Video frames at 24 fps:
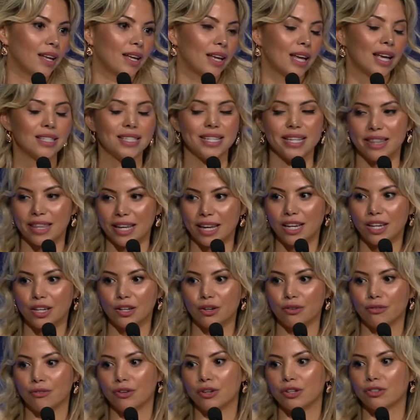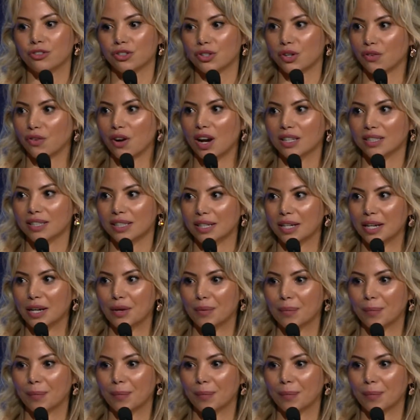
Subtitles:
as a thank you for your generosity.